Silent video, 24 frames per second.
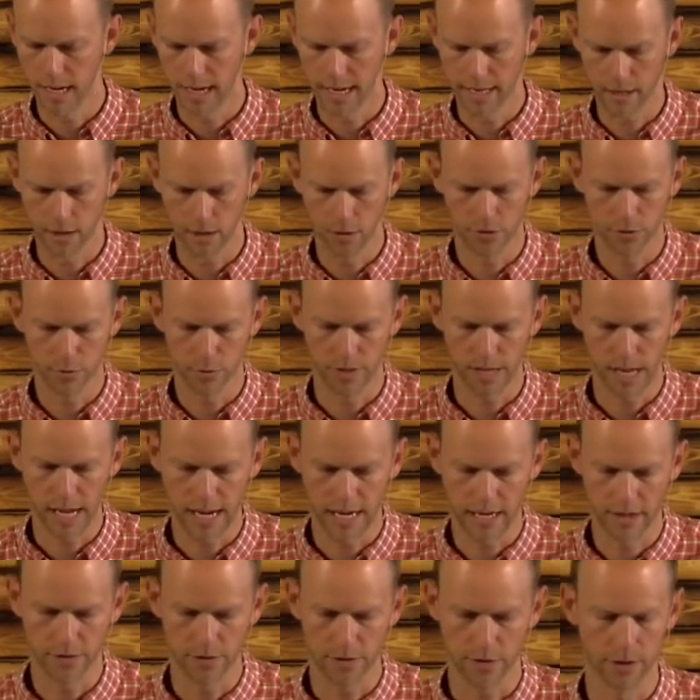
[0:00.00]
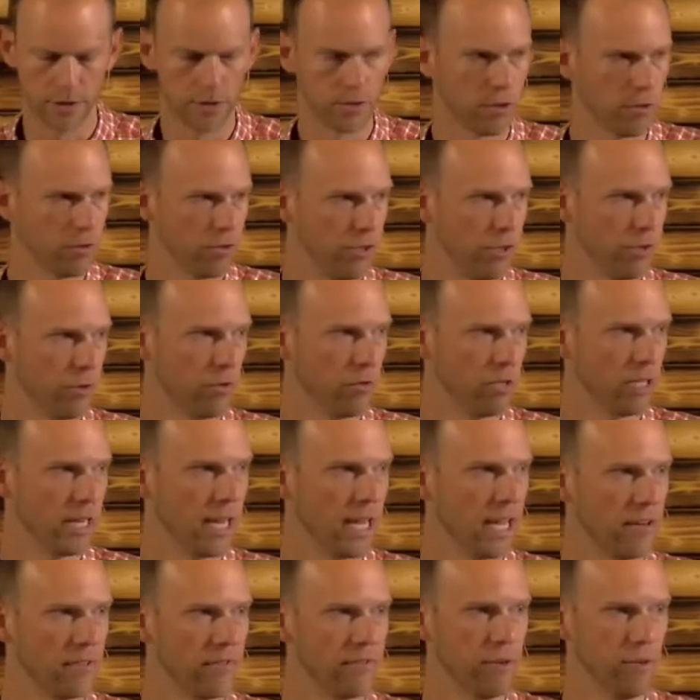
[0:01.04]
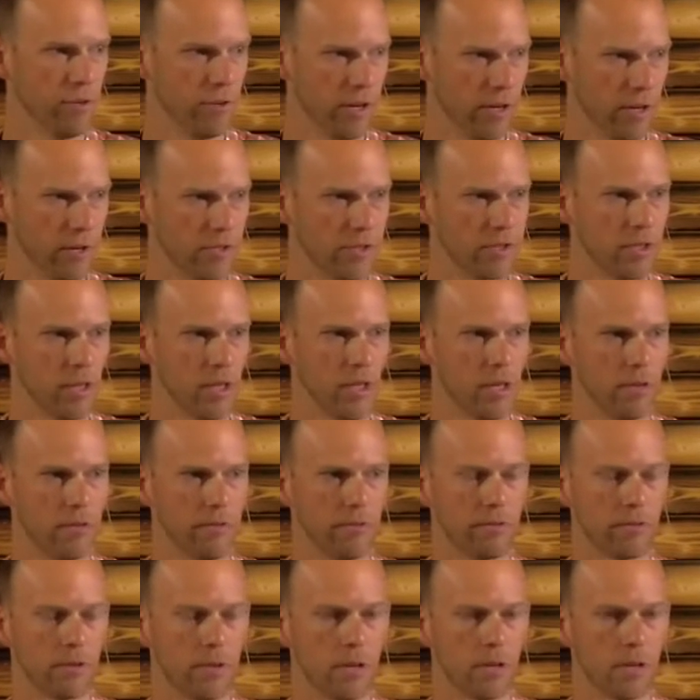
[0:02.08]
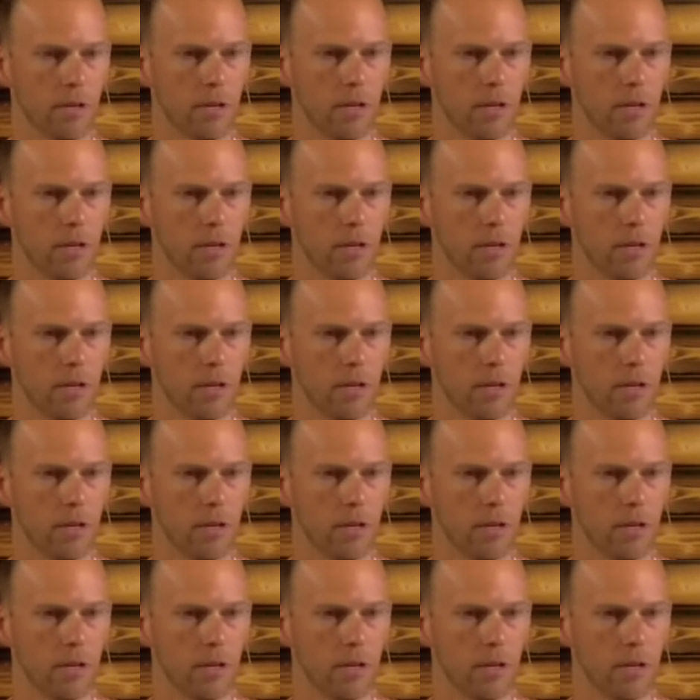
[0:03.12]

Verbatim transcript: were diagnosed with cancer and told you only had a few years to live.